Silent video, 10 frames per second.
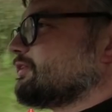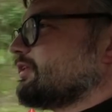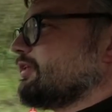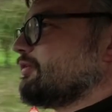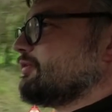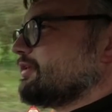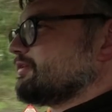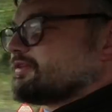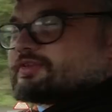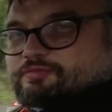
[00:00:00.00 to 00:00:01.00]
So
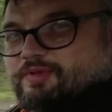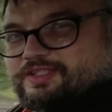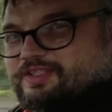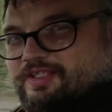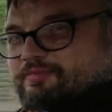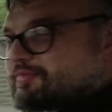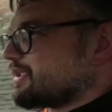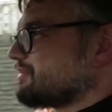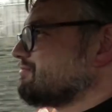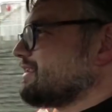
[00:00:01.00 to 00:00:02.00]
it just makes it a
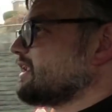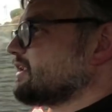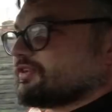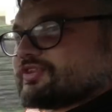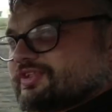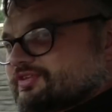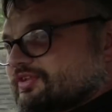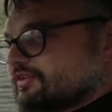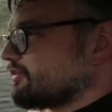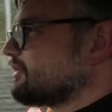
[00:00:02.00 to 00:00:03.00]
bit
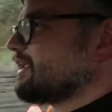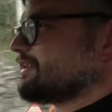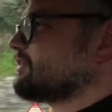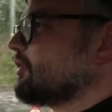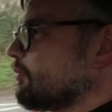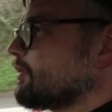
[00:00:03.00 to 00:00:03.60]
inconsistent, and that's not